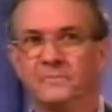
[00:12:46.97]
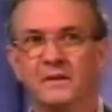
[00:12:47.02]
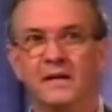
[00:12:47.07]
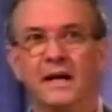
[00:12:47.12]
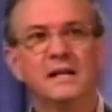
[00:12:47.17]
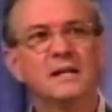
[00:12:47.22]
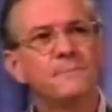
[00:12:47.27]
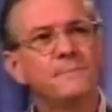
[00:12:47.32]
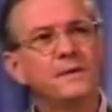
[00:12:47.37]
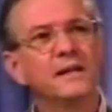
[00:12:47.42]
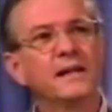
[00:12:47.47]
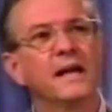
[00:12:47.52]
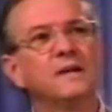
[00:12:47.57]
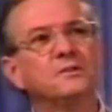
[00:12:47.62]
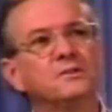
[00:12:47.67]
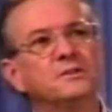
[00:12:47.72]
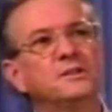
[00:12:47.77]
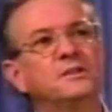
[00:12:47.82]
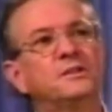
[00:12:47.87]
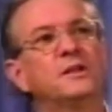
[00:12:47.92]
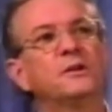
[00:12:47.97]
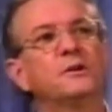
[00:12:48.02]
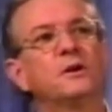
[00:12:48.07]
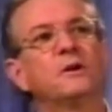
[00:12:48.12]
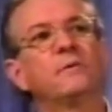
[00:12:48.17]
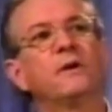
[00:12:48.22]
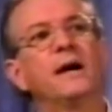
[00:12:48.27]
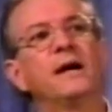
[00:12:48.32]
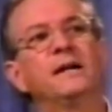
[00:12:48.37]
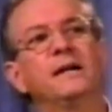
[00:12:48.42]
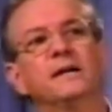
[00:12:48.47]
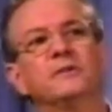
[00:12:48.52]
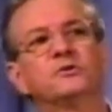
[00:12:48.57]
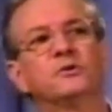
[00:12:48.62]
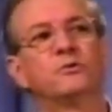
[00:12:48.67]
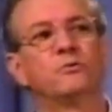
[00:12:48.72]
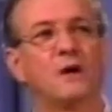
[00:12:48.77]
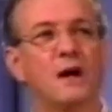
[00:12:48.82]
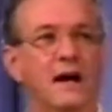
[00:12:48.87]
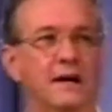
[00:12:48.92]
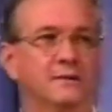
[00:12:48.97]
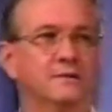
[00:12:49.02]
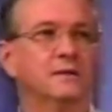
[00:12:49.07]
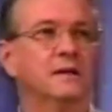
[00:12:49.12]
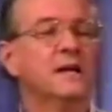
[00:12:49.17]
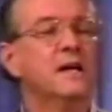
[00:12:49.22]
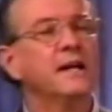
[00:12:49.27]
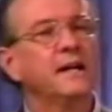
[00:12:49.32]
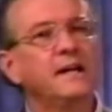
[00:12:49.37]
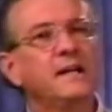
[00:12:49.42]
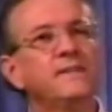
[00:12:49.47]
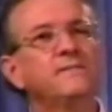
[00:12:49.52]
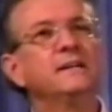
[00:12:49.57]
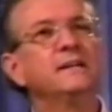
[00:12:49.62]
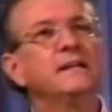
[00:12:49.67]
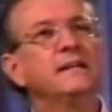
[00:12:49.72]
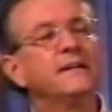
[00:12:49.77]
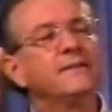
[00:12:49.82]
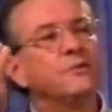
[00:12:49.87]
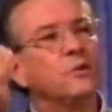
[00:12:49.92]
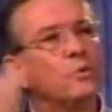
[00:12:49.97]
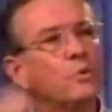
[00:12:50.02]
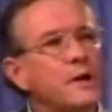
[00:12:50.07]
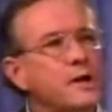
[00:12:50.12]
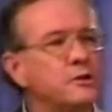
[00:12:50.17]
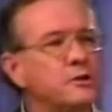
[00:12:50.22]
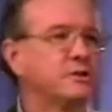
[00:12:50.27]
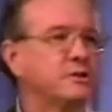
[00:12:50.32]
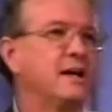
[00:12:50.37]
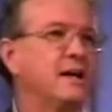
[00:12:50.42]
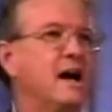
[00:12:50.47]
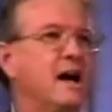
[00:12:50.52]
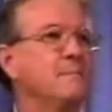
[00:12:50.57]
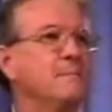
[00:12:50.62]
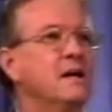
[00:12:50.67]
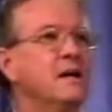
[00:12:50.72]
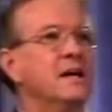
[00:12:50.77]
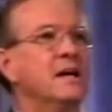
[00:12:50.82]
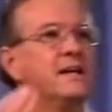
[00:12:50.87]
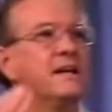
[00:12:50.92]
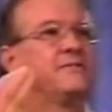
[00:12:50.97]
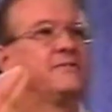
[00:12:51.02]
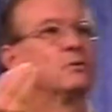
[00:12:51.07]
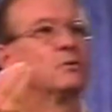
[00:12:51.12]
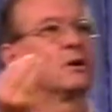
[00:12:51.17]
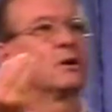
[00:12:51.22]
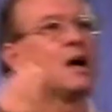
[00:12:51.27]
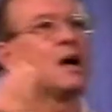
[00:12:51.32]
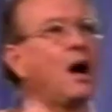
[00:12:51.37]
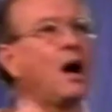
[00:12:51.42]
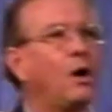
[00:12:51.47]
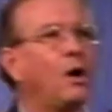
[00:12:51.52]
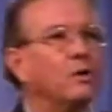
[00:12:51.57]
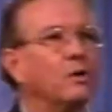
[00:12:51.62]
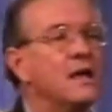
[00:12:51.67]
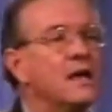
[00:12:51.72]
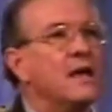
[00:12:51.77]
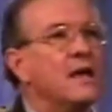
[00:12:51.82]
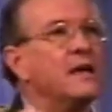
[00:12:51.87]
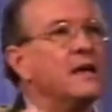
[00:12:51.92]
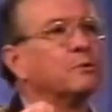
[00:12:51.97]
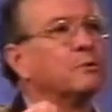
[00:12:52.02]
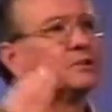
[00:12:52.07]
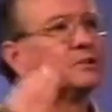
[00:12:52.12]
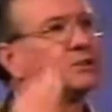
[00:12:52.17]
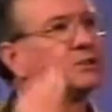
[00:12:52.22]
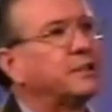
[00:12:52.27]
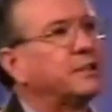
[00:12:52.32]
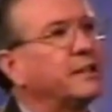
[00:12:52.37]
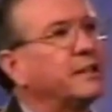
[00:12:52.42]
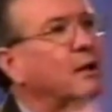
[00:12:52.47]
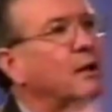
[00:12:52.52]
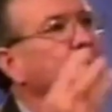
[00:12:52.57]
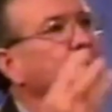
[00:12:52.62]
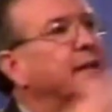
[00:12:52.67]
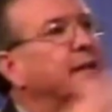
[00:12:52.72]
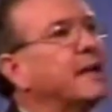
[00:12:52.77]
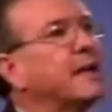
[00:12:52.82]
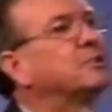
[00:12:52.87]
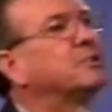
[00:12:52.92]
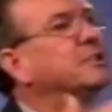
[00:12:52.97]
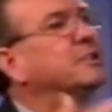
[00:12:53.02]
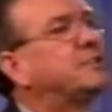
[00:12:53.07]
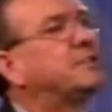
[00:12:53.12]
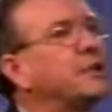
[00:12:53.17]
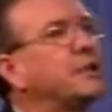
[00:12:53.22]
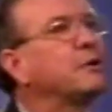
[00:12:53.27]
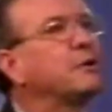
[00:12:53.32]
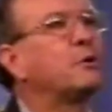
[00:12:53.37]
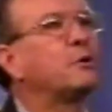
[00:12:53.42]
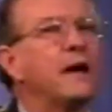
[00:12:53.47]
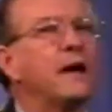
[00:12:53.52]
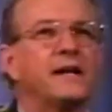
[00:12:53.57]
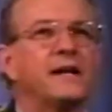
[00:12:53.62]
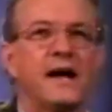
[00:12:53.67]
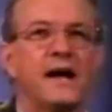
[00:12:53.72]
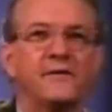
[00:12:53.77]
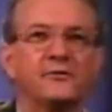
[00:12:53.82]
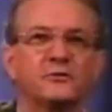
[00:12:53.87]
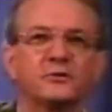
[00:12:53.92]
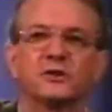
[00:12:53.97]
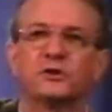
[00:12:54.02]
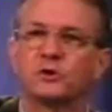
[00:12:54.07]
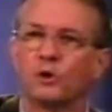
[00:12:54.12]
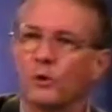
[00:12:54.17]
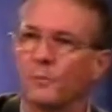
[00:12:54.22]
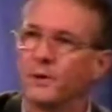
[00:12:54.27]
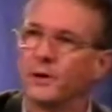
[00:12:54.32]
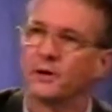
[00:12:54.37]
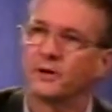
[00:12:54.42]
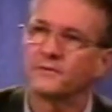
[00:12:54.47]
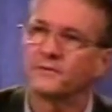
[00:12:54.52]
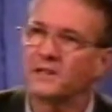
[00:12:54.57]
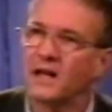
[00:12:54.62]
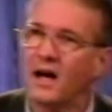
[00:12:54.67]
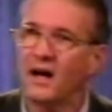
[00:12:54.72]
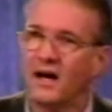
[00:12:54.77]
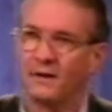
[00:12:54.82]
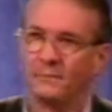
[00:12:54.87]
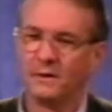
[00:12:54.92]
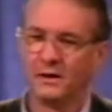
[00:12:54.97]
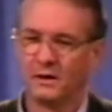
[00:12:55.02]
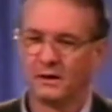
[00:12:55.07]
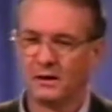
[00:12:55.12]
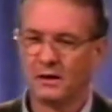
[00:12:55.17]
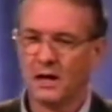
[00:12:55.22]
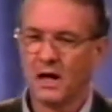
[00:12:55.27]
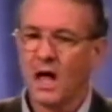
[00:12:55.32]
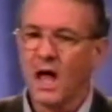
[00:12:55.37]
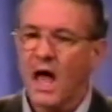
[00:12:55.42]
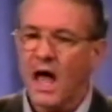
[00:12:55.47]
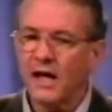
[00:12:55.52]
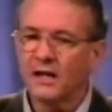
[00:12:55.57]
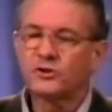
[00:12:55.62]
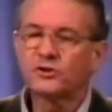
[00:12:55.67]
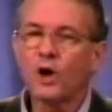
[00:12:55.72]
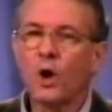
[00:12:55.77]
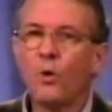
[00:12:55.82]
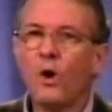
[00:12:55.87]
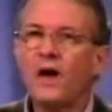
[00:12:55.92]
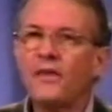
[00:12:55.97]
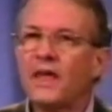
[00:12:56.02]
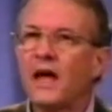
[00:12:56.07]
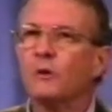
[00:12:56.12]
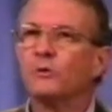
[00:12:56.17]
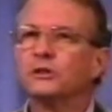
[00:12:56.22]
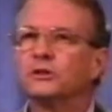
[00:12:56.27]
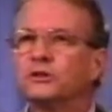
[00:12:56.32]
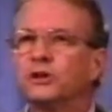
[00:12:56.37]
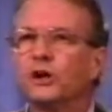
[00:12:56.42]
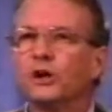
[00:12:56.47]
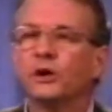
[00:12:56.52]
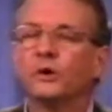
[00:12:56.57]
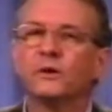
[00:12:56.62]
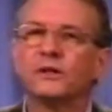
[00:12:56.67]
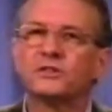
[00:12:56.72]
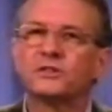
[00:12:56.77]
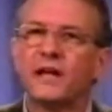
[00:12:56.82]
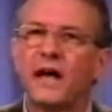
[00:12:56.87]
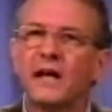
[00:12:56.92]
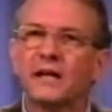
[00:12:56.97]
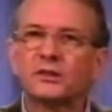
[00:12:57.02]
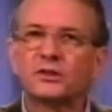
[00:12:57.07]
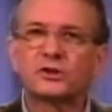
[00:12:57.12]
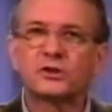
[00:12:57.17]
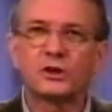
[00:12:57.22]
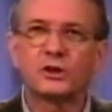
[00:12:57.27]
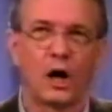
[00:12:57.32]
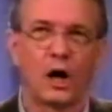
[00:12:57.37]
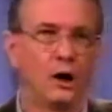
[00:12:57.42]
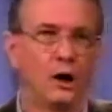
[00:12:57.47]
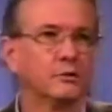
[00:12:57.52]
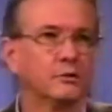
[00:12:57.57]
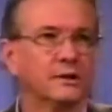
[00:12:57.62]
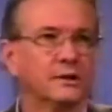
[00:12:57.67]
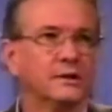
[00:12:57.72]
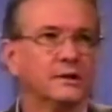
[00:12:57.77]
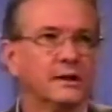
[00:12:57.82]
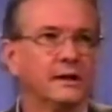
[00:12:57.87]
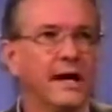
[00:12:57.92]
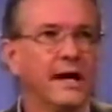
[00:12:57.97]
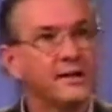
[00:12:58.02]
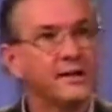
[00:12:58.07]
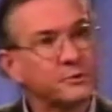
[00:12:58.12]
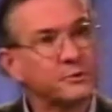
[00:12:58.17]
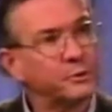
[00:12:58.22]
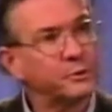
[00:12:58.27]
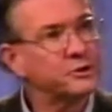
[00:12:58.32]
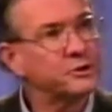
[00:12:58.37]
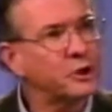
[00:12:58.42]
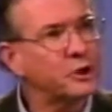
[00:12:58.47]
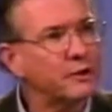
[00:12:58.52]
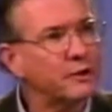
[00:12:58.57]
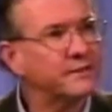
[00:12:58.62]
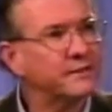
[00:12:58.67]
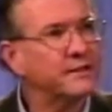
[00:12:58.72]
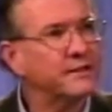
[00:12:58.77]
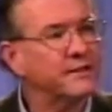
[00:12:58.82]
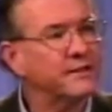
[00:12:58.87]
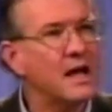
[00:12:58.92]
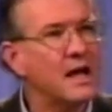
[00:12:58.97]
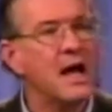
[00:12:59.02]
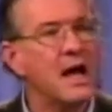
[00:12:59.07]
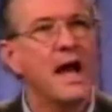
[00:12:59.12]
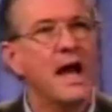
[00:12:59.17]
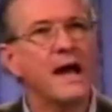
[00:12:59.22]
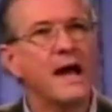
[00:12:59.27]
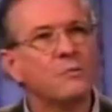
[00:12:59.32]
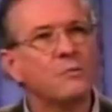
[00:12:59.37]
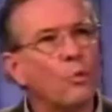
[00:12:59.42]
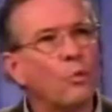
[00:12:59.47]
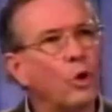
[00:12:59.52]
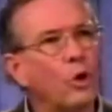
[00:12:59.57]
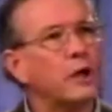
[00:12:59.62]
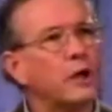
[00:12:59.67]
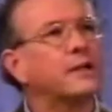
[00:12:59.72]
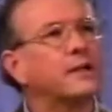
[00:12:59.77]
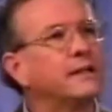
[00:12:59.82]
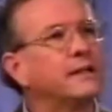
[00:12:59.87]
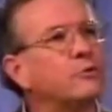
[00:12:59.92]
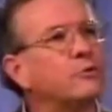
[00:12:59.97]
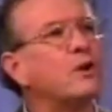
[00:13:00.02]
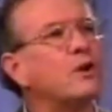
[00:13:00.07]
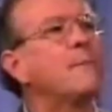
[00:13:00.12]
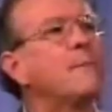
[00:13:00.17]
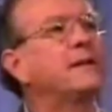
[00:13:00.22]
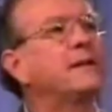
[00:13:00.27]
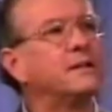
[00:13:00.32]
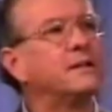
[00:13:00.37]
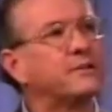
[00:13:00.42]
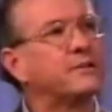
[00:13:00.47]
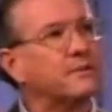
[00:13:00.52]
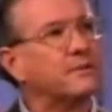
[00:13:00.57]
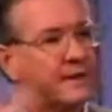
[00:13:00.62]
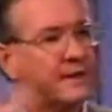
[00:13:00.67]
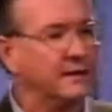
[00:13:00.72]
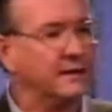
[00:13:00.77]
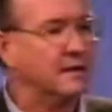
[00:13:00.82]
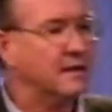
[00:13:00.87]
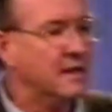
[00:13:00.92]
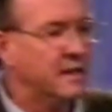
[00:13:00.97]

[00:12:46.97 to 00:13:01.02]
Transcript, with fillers: And it began to deteriorate and to rot. Even in the wintertime, if it were cold, it would still begin to deteriorate after a short period of time. And so what they would do is take salt as a preservative and work it and rub it into the meat.